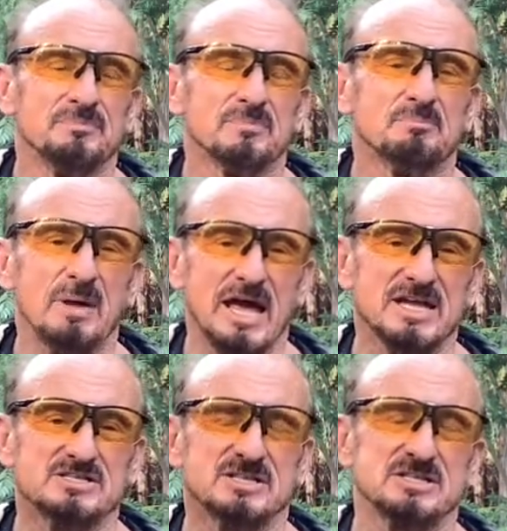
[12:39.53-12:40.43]

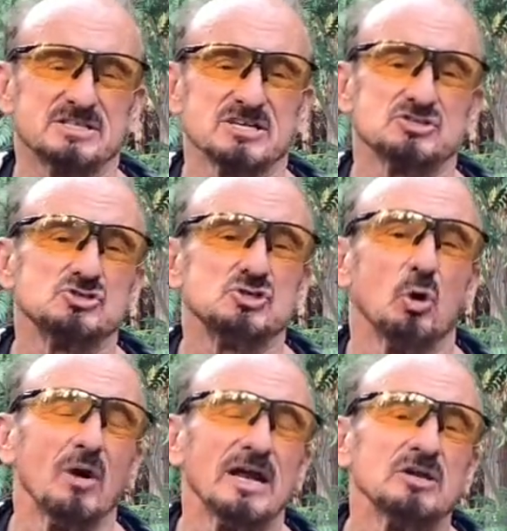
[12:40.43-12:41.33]
page that says
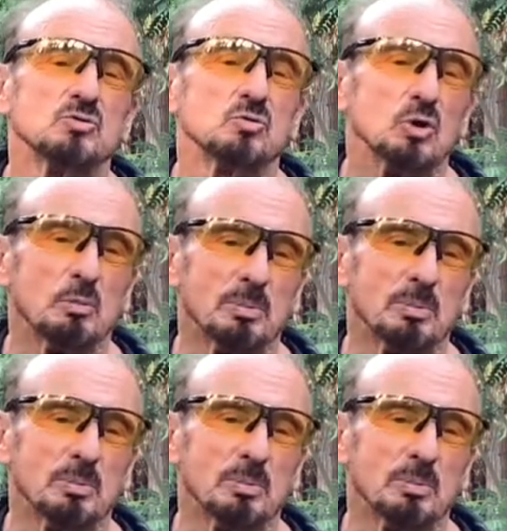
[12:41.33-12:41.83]
Join Group.